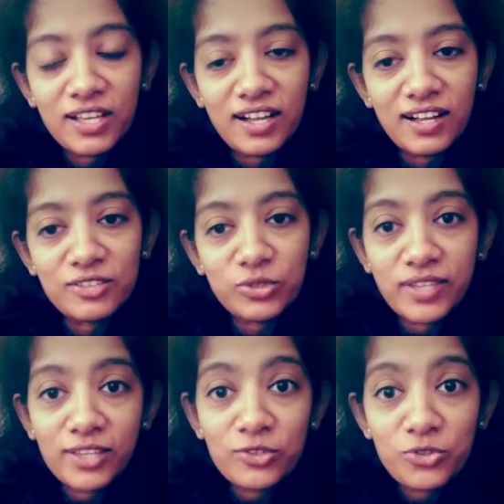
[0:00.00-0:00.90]
So
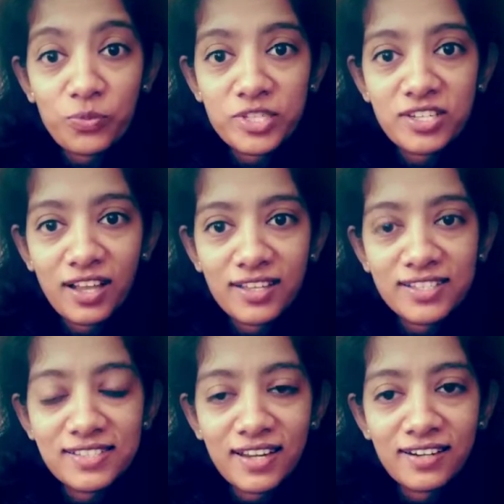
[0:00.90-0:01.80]
thank you so much
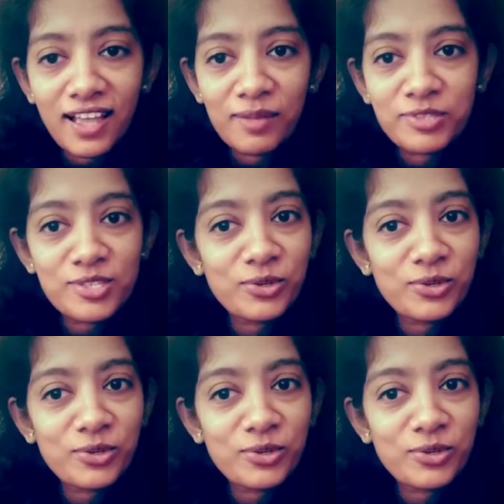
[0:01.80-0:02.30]
guys, and I'm just